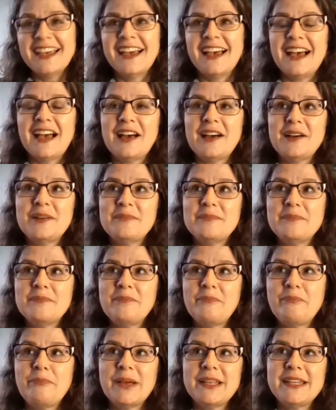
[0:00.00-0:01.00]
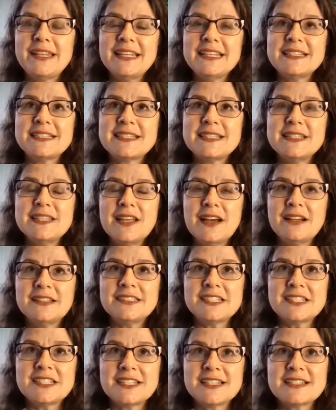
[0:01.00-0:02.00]
But it's
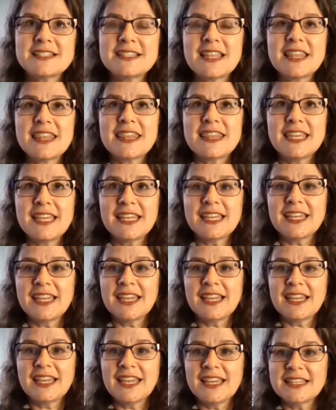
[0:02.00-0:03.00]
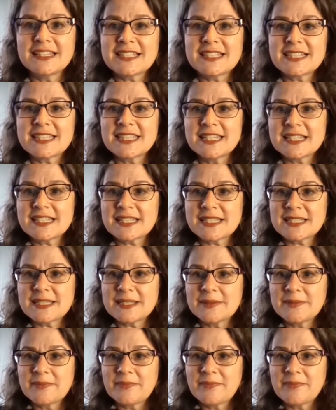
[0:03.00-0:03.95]
not just the thinking, it's this.